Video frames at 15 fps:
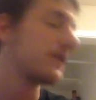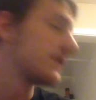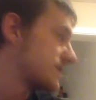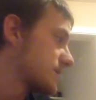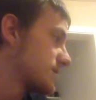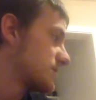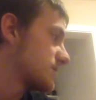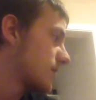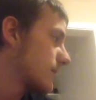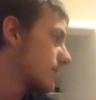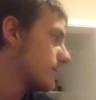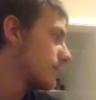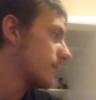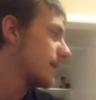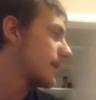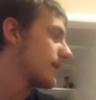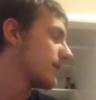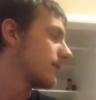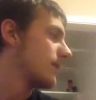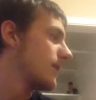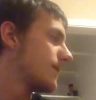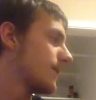This is something that
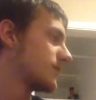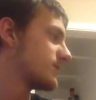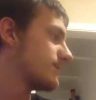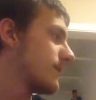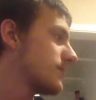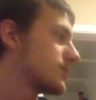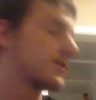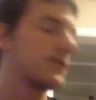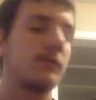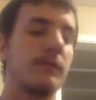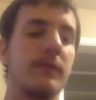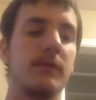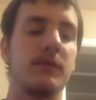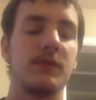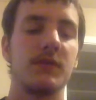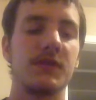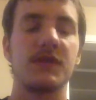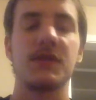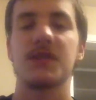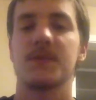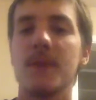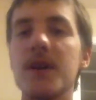they're special. This is
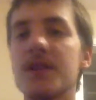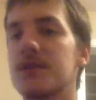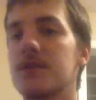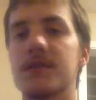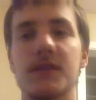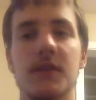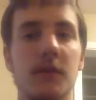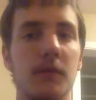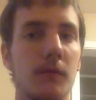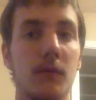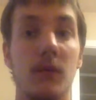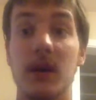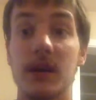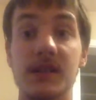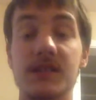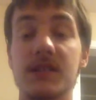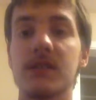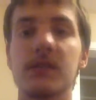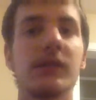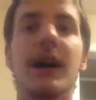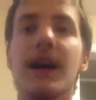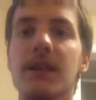a specialty. Like I said in
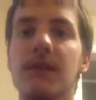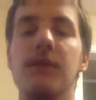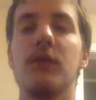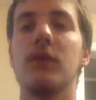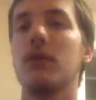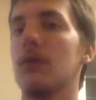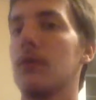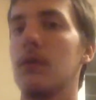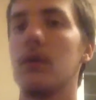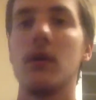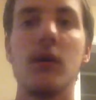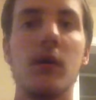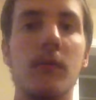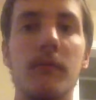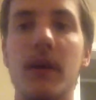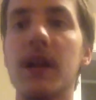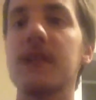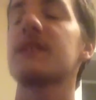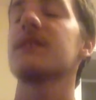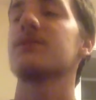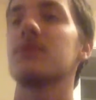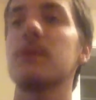the last video, bands
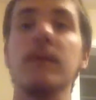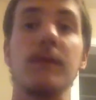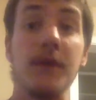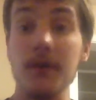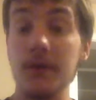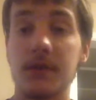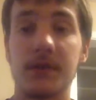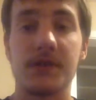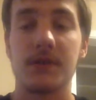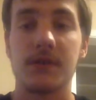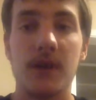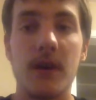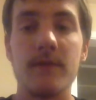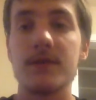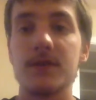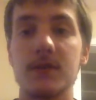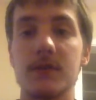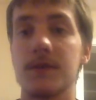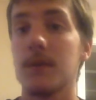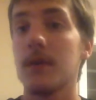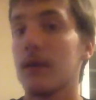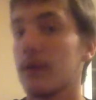like Dream Theater could cover shit
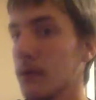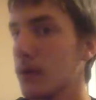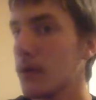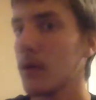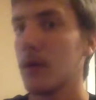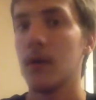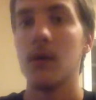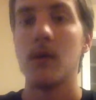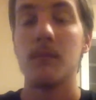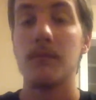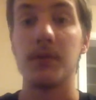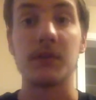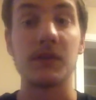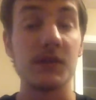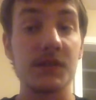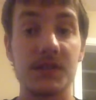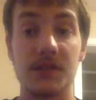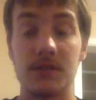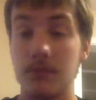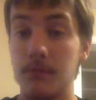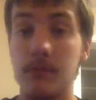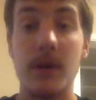as well. But
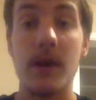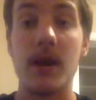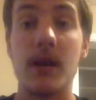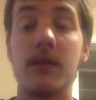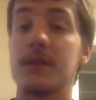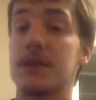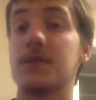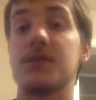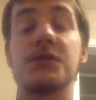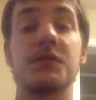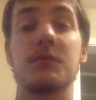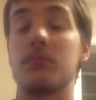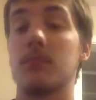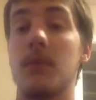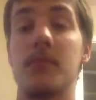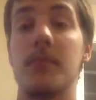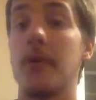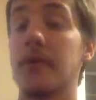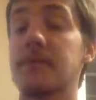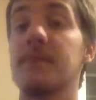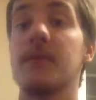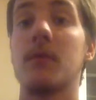this, man, this just
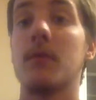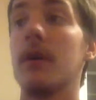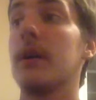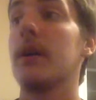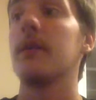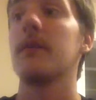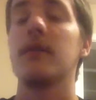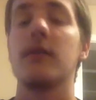blows me away.